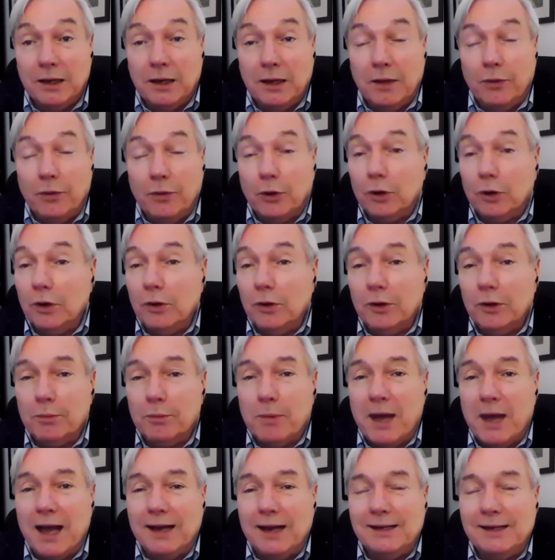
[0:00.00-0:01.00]
they're going to look
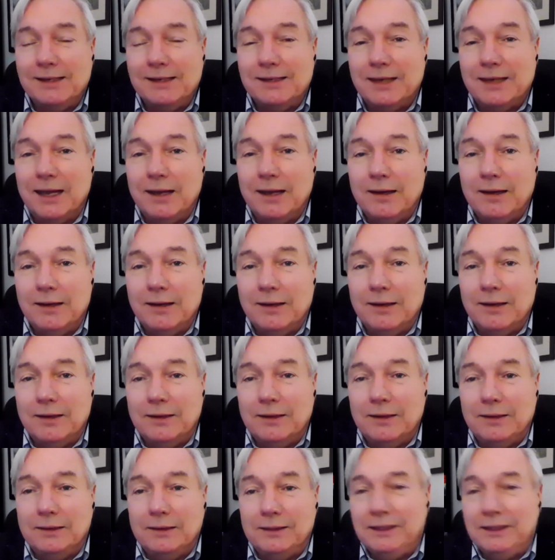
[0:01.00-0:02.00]
back and say,
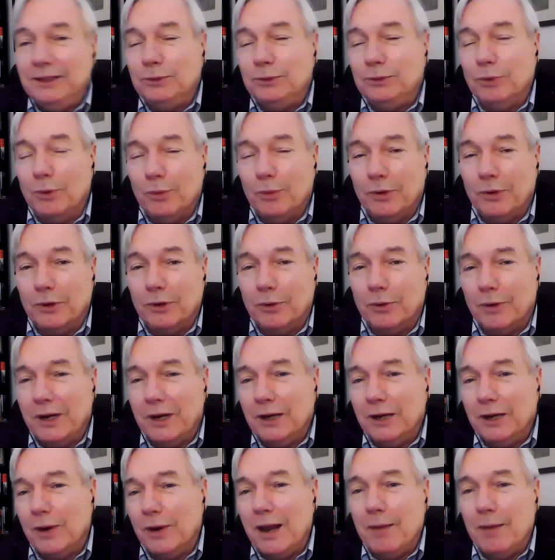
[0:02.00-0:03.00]
geez, what were
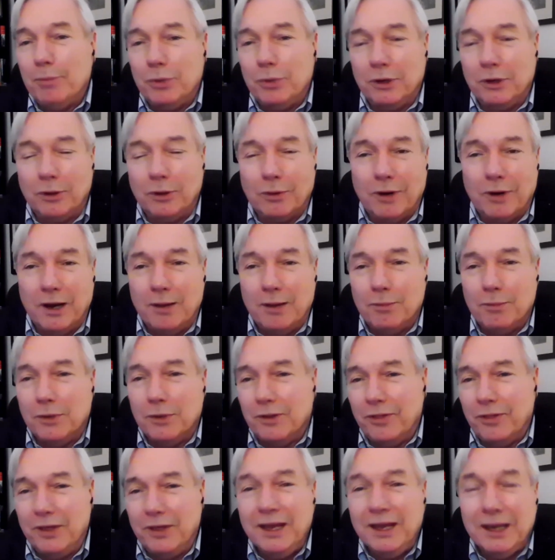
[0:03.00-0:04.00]
great-grandpa and grandma
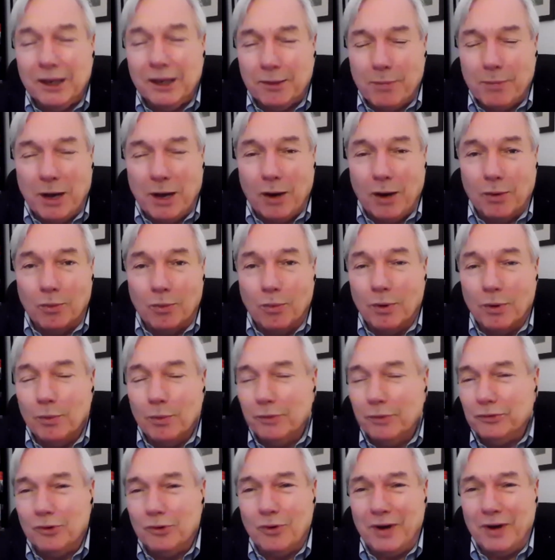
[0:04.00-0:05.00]
thinking about? What
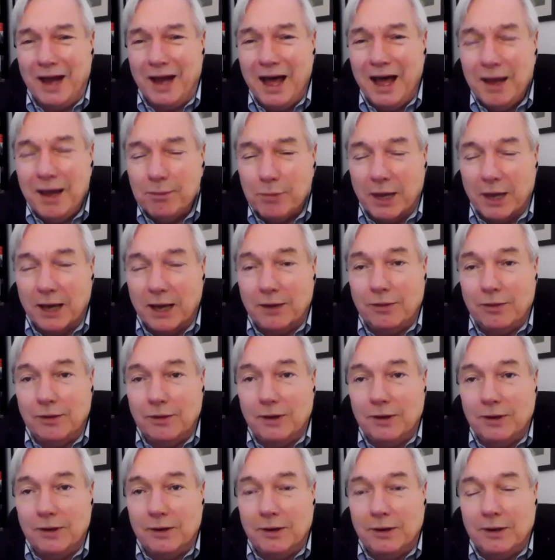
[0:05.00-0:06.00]
was going on back
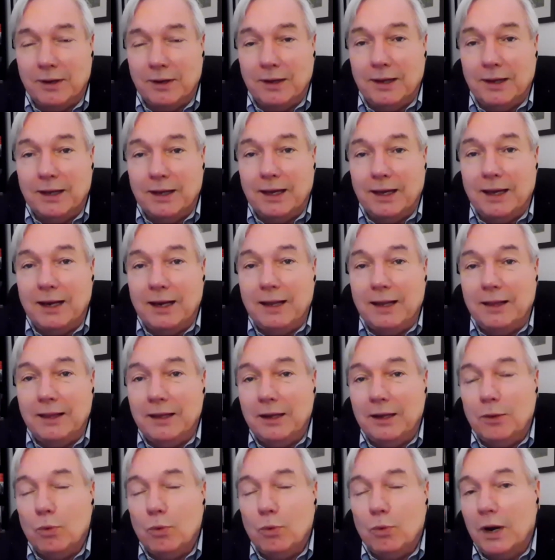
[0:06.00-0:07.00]
then? And I
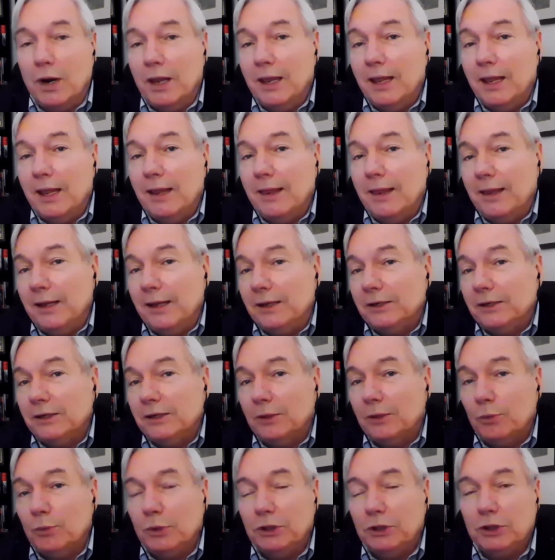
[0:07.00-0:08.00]
think one of the things
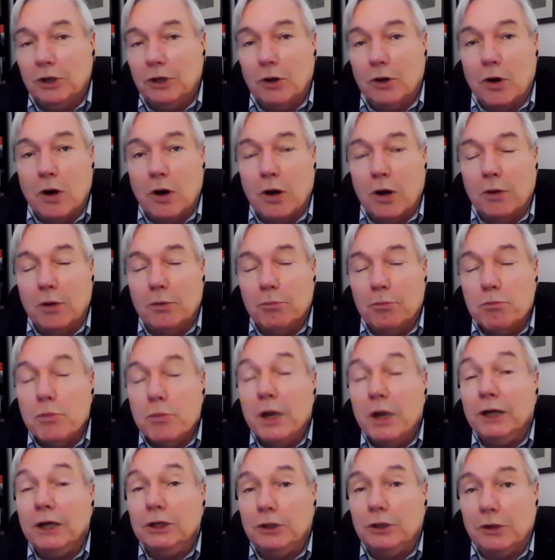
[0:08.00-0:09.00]
that we should all
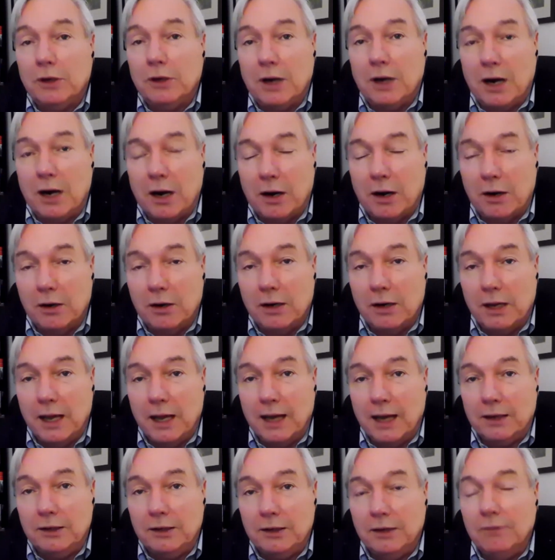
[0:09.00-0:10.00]
measure our
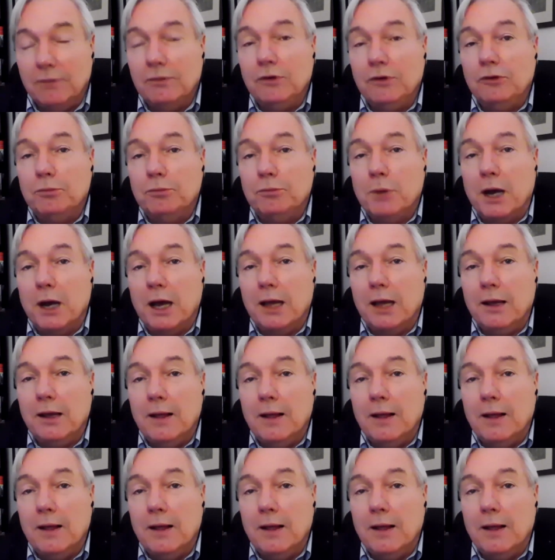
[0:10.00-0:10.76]
activities by